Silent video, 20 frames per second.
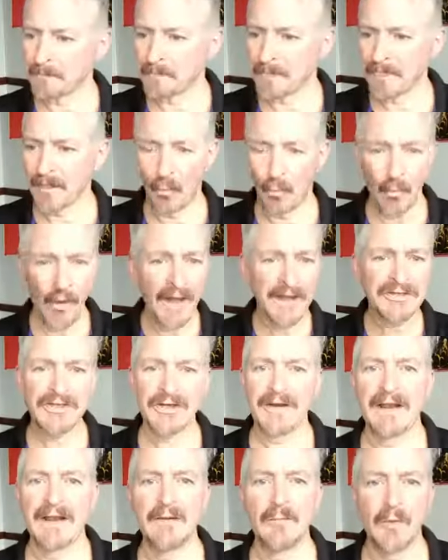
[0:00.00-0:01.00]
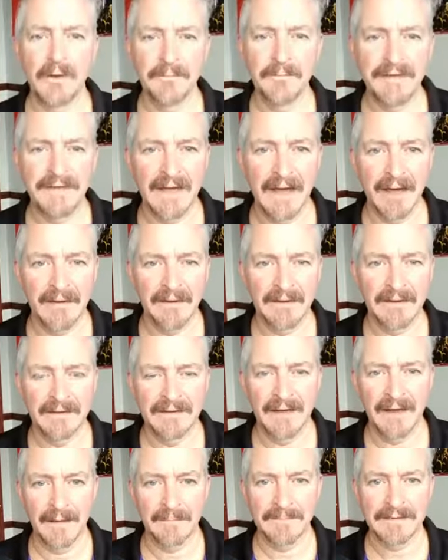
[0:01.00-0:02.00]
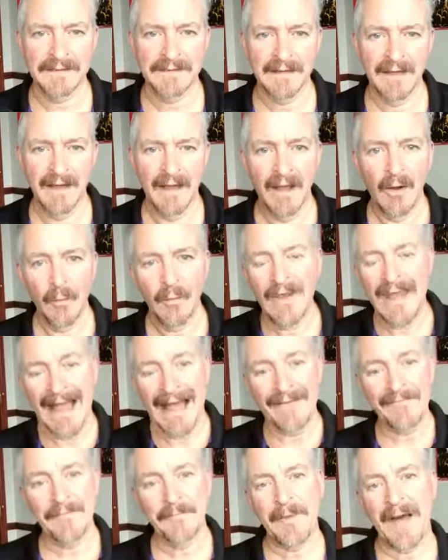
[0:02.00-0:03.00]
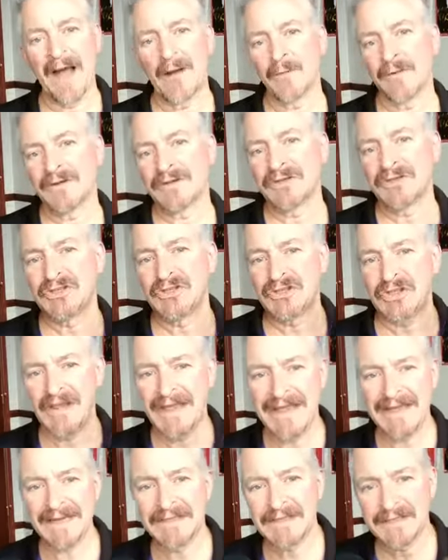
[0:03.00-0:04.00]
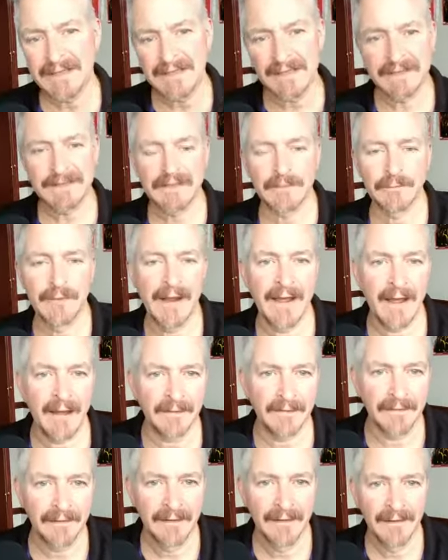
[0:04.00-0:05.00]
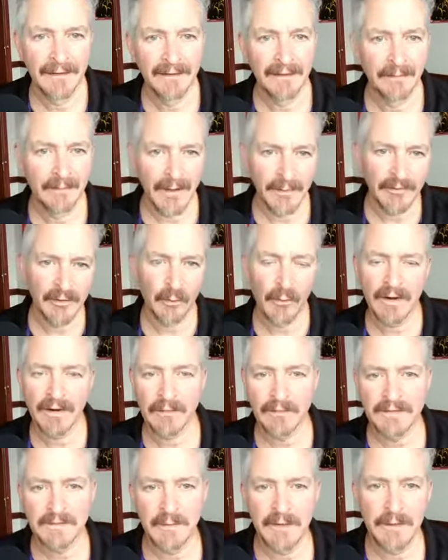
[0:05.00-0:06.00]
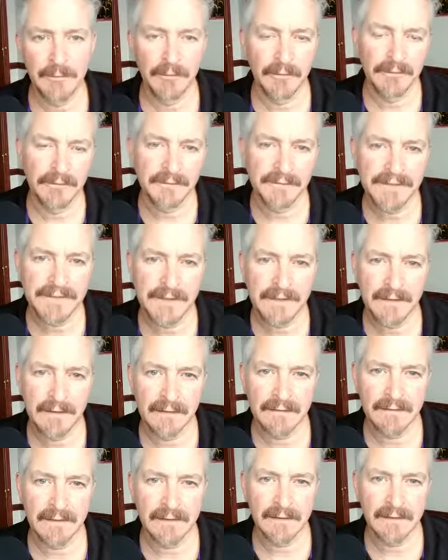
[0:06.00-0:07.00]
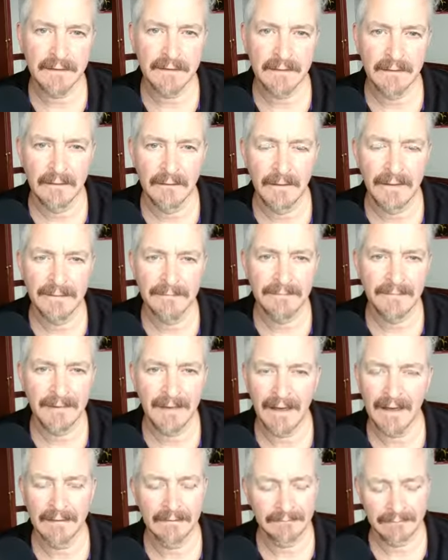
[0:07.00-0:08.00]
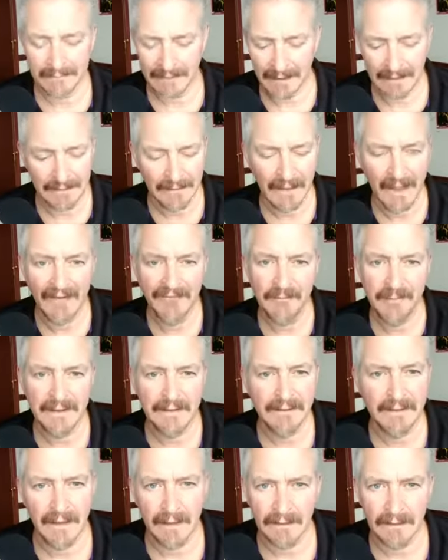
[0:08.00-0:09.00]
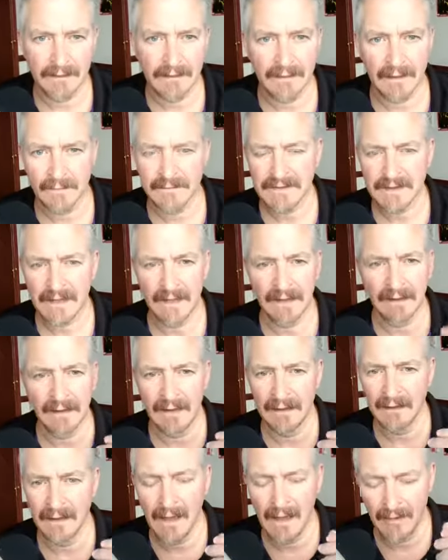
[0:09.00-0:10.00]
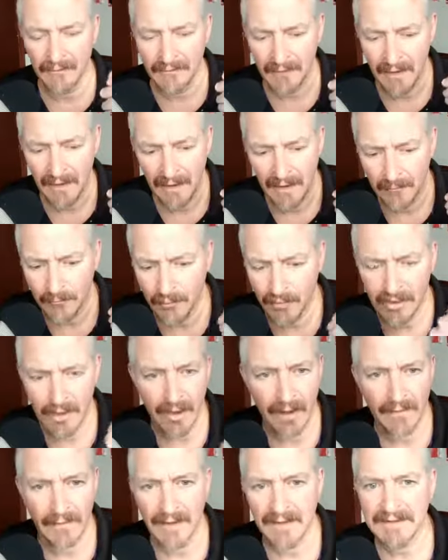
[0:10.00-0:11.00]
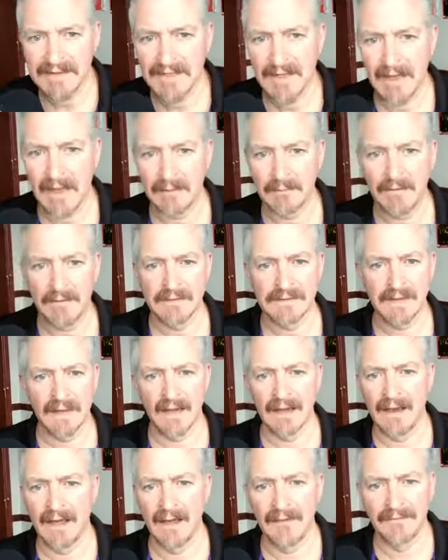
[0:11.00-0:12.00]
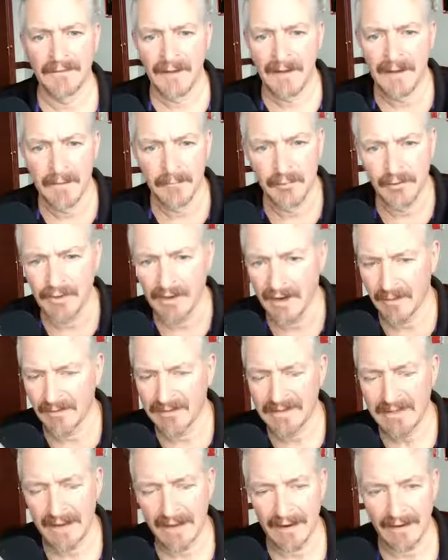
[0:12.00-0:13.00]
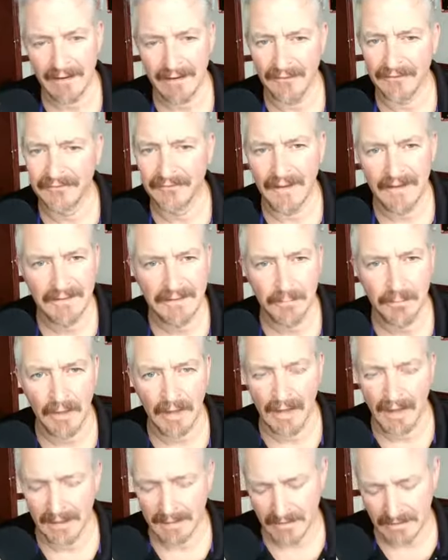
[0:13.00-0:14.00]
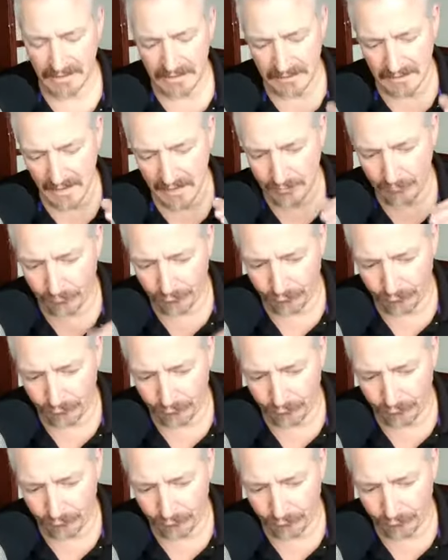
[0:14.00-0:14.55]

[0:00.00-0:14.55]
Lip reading: Why should anyone be down in the dumps? We have the power to change things around. And maybe you're one of those people and you're sitting there thinking, you know what? I love being down in the dumps. I love putting on that sad music. I love putting on Metallica, Fade to Black, and just like,